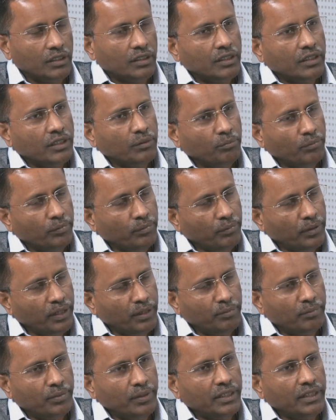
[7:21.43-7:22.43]

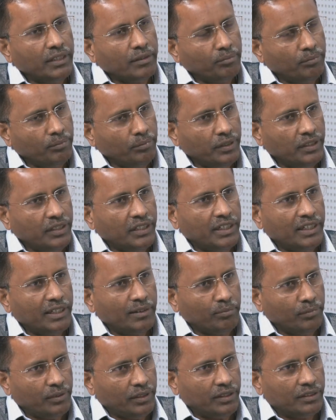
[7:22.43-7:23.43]
maybe BA,
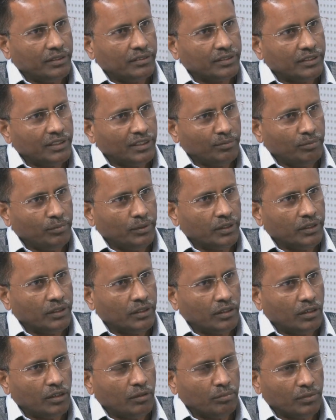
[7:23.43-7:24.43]
BSc,
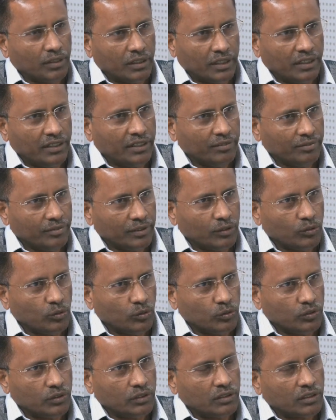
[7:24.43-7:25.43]
BCom kind of a
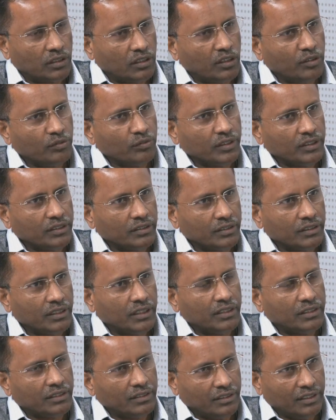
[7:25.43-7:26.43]
courses. Along with that,
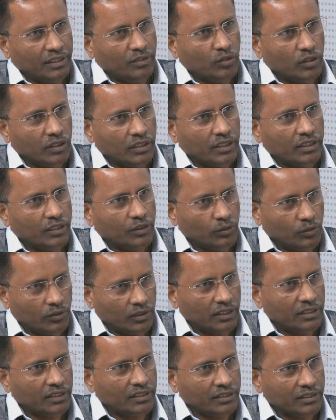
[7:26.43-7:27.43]
they wanted to
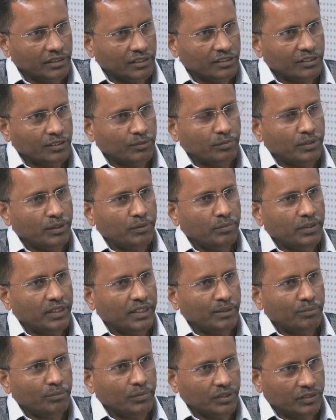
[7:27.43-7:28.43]
run this BBA,
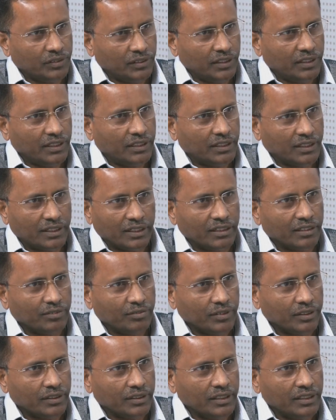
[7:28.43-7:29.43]
BCA kind of a
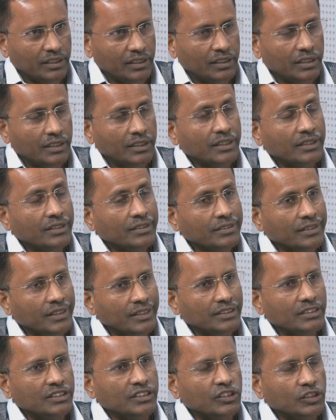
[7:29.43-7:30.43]
thing.
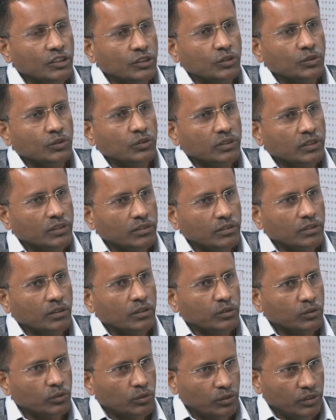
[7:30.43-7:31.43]
Such institutions
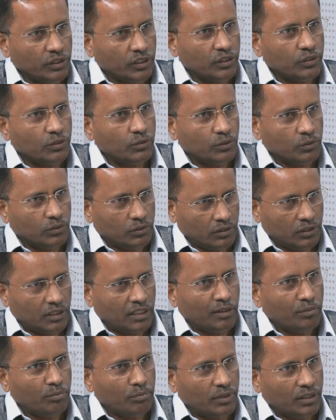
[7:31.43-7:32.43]
also need to
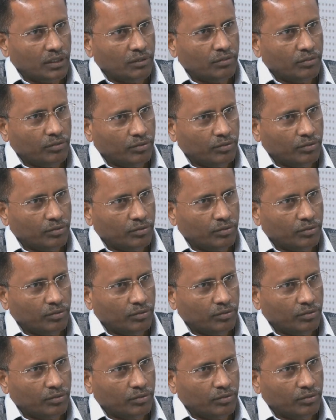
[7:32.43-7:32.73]
come for